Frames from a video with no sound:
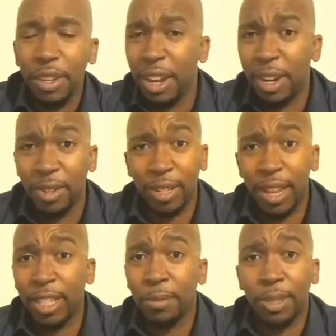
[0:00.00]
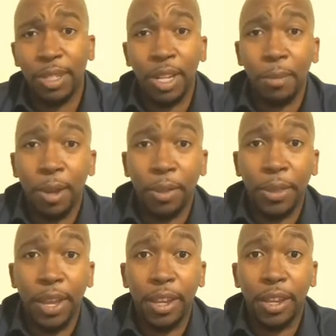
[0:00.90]
And there's a lot to be said about
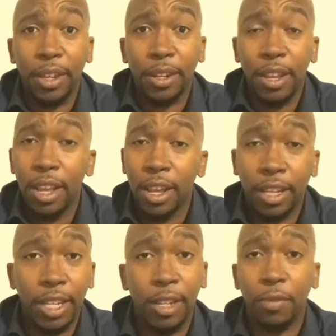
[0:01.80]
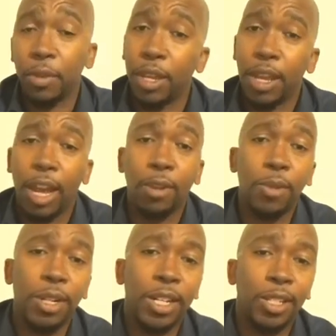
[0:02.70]
that. And again, I don't
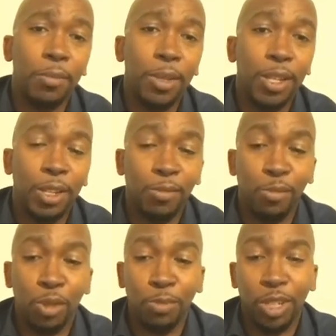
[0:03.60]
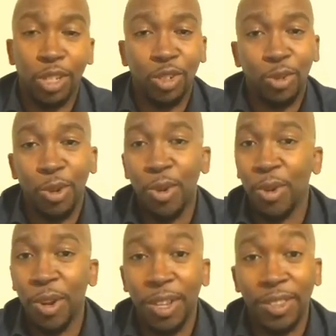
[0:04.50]
want this to be
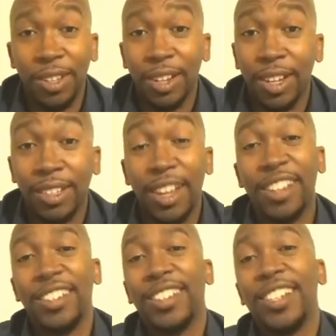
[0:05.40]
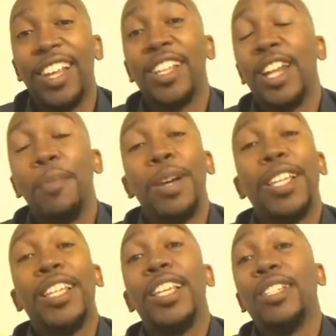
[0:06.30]
misconstrued or anything like that, to saying that I'm
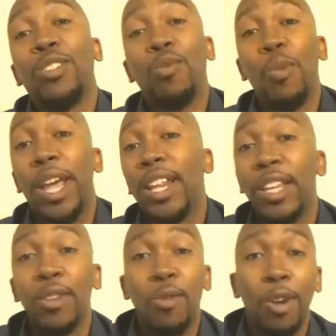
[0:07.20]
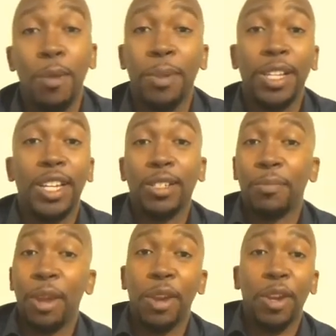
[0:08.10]
against waiting or I'm
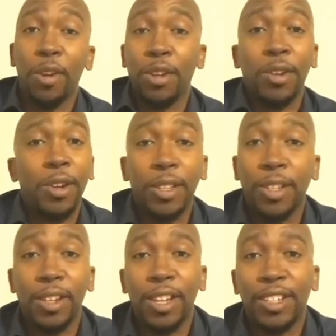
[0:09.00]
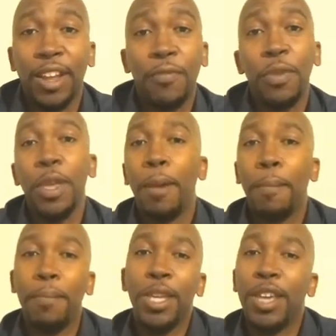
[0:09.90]
against marrying early or anything like that.
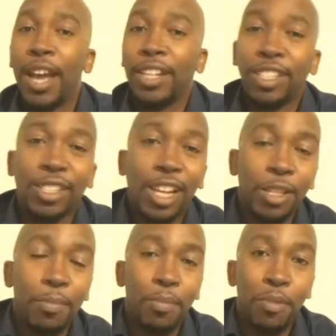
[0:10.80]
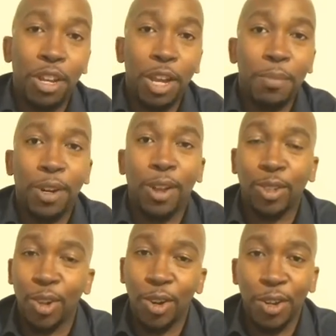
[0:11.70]
Me, I just like to bring up an
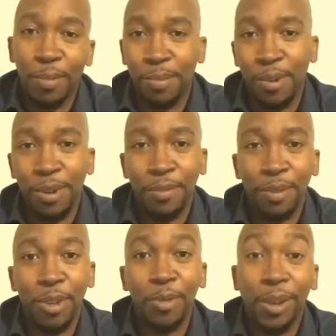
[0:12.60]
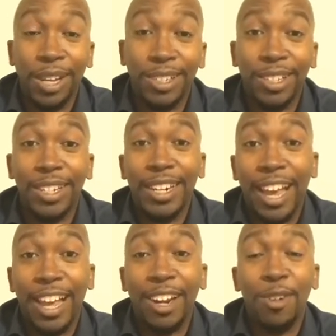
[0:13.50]
alternative point of view when I see
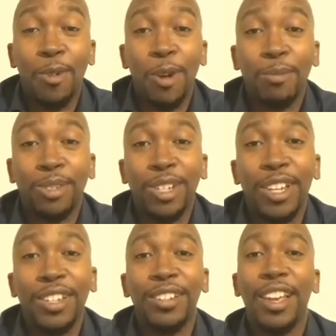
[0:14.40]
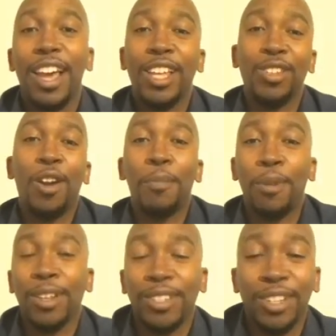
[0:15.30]
data or I'm seeing a thought
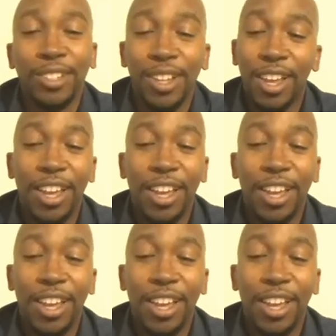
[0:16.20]
process.